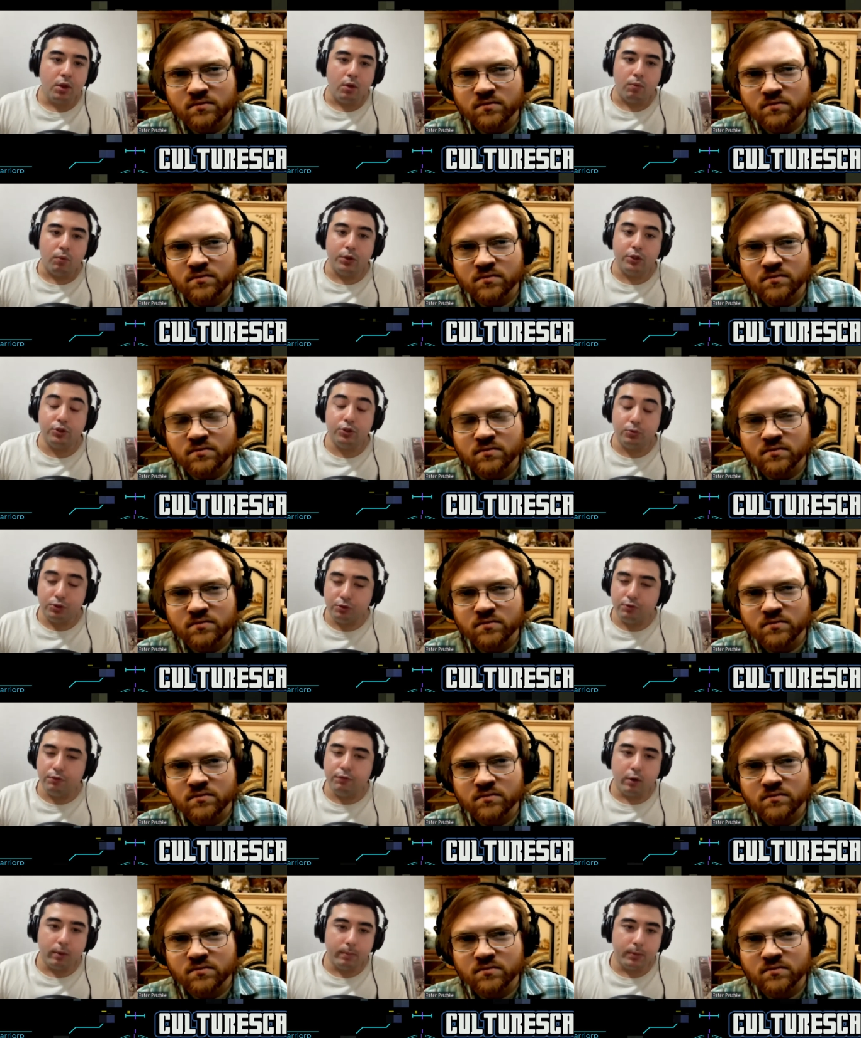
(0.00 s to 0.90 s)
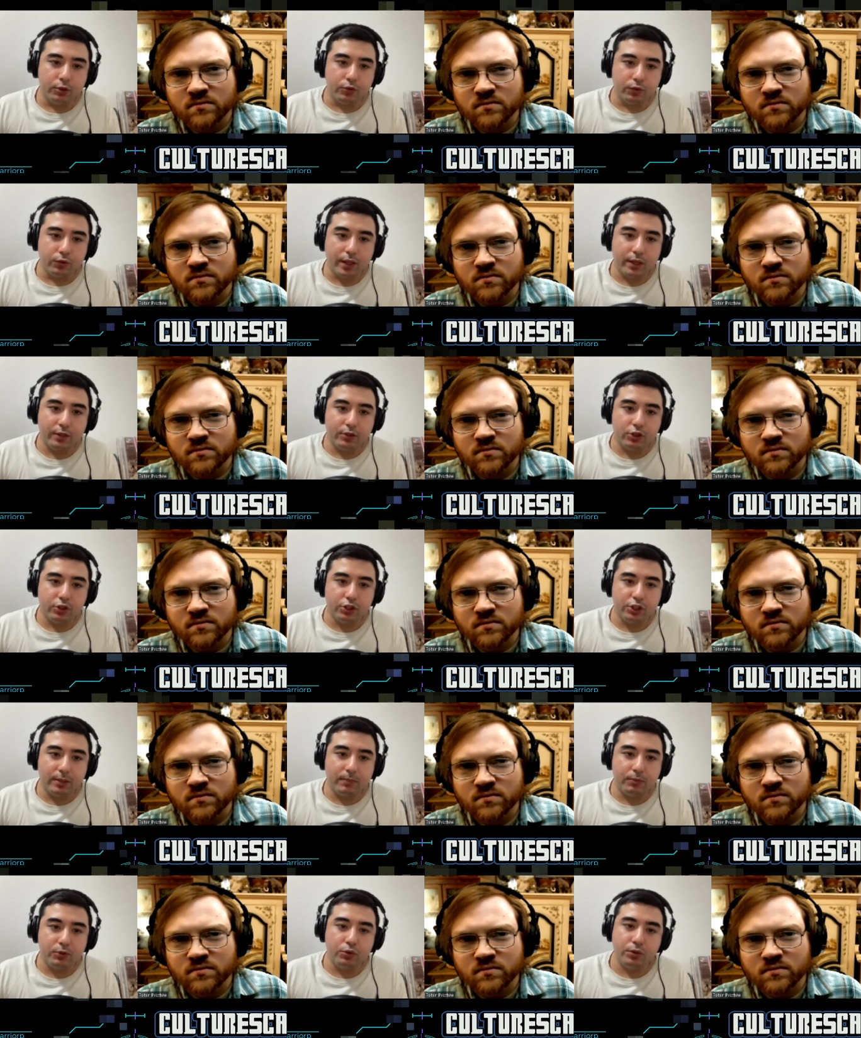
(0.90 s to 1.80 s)
Speaker 1: once you do form those
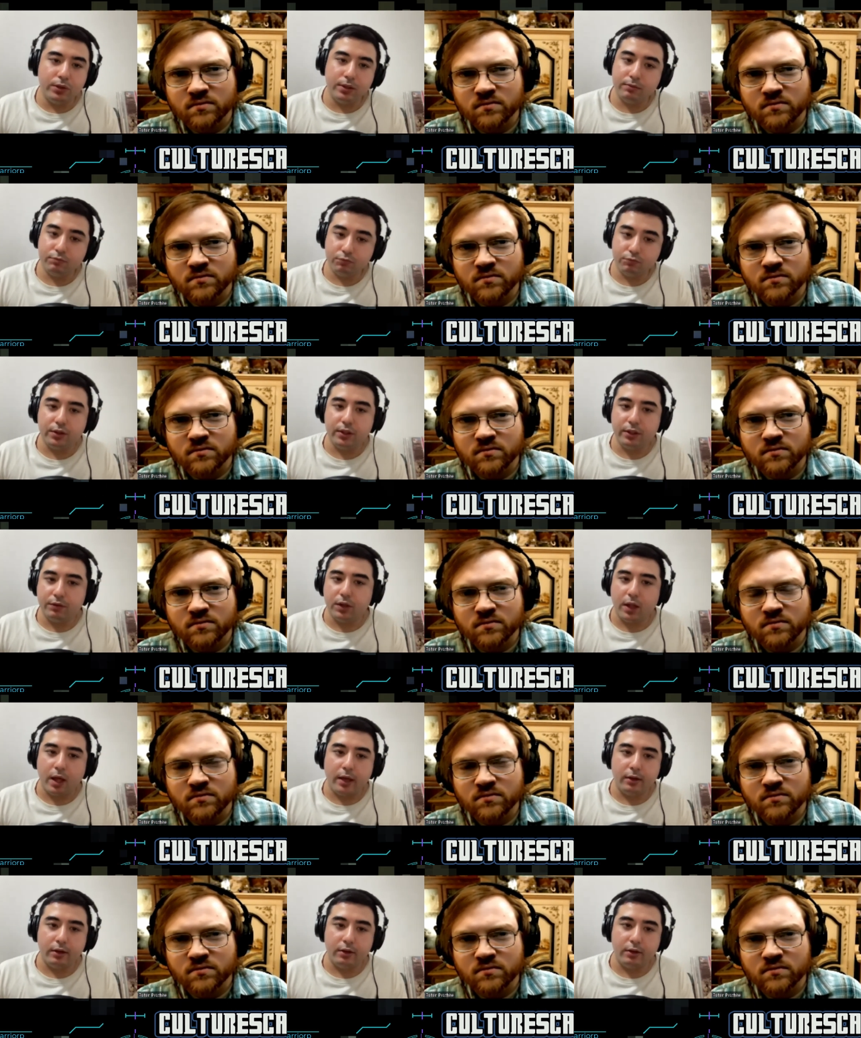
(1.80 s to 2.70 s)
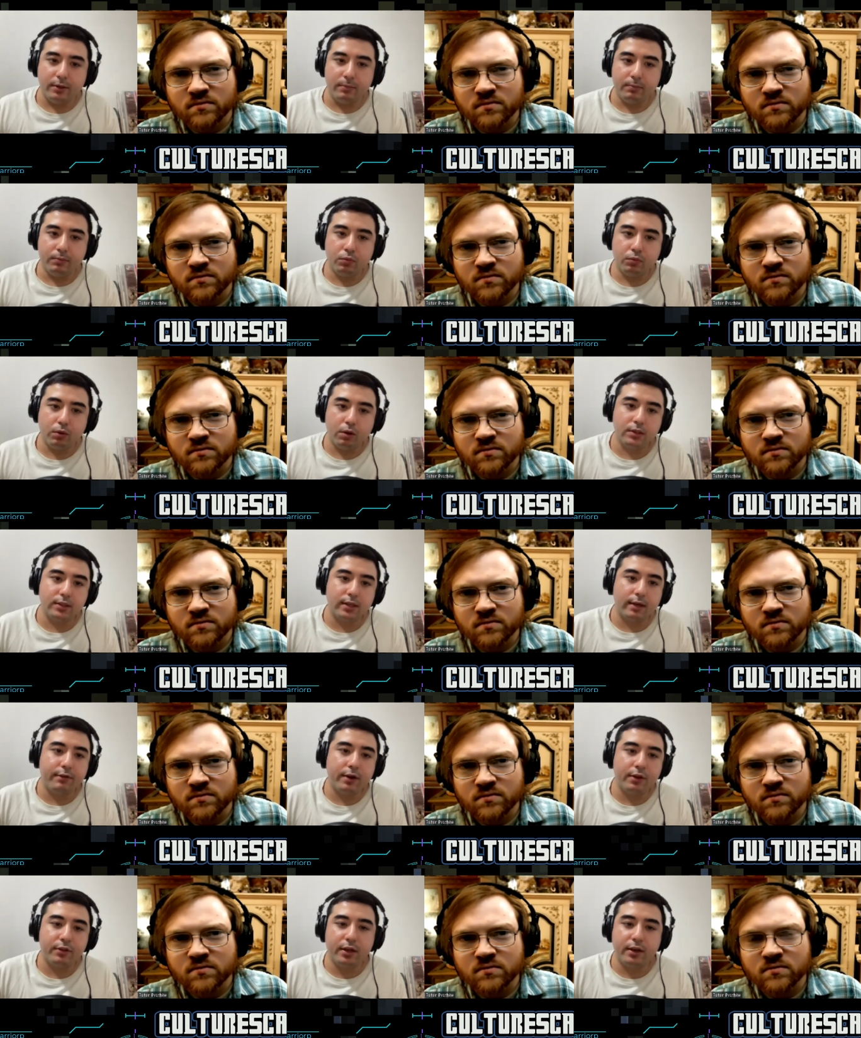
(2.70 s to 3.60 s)
relationships, you can really rely on them. Whereas I
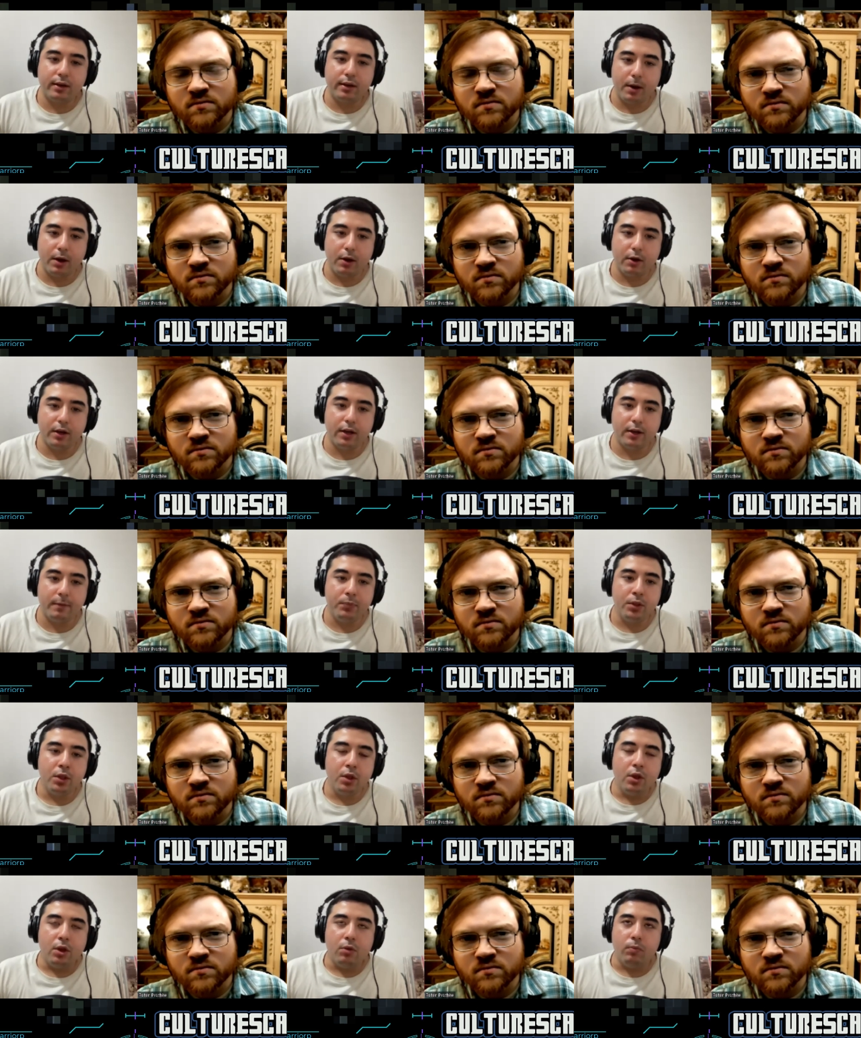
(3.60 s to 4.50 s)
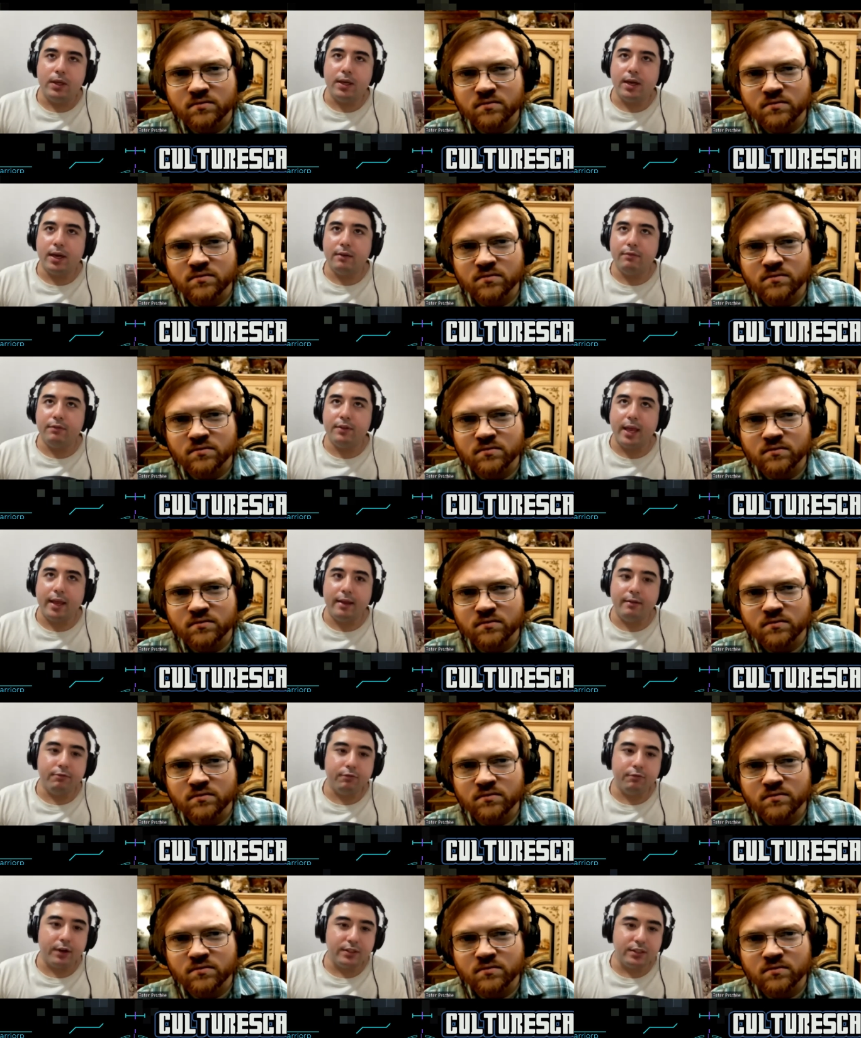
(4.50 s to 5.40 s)
find that in America, we kind of gain
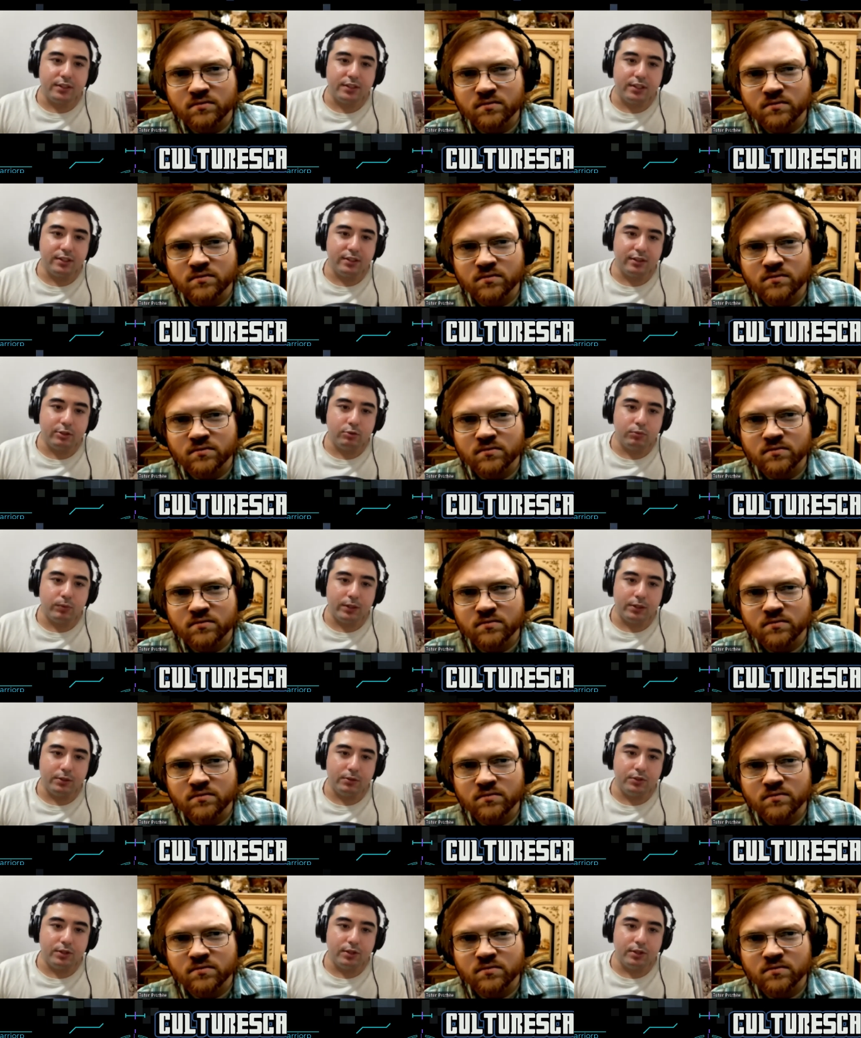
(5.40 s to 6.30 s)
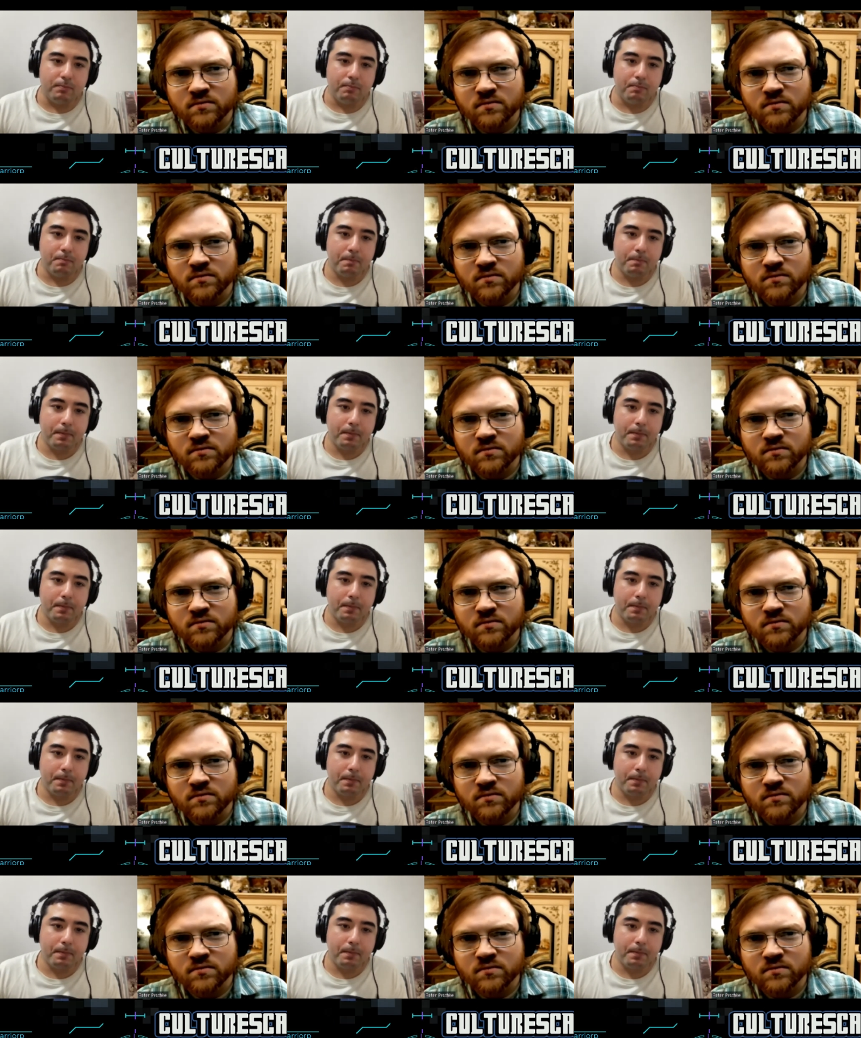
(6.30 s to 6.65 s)
friends as easily as we lose them.